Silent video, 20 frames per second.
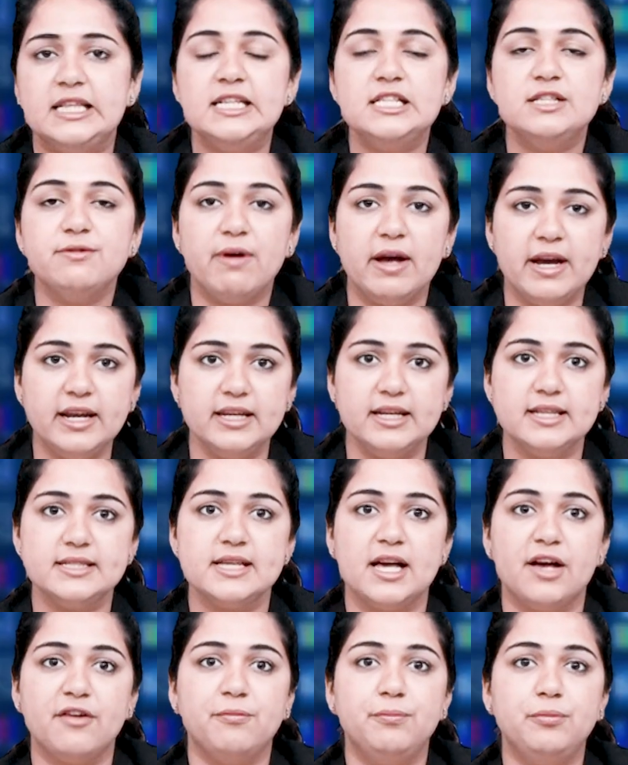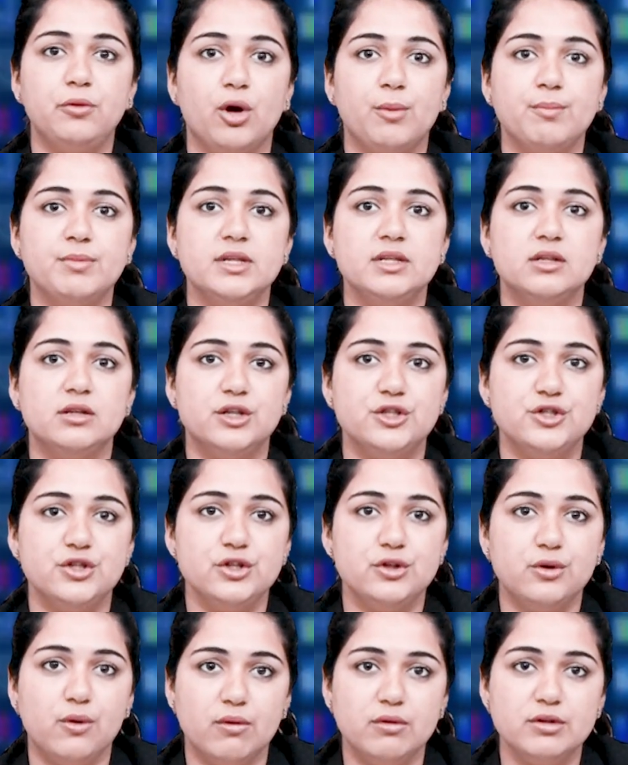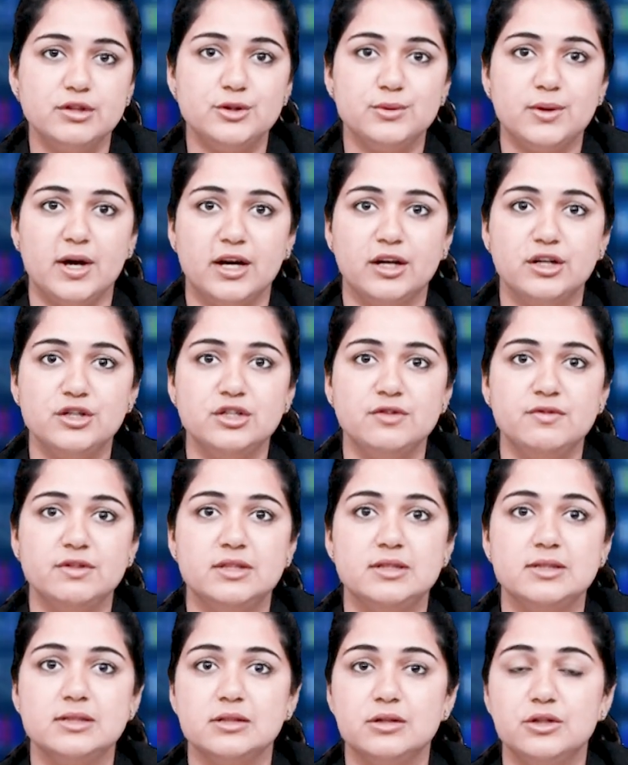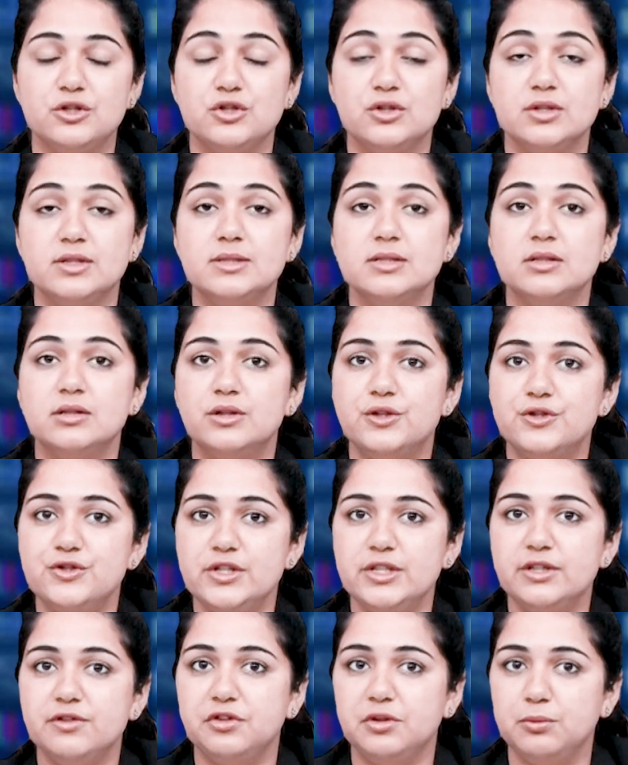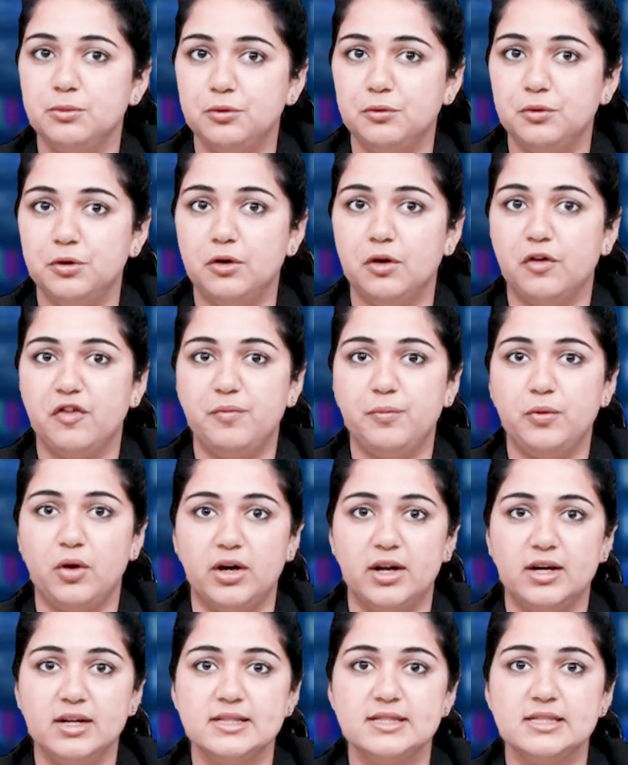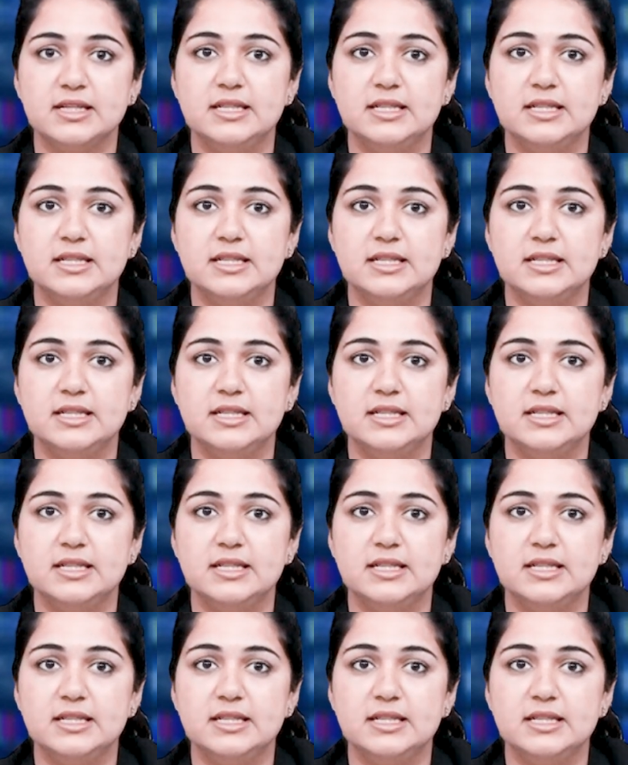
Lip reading: These findings have prompted urgent calls to action, with researchers urging the removal of products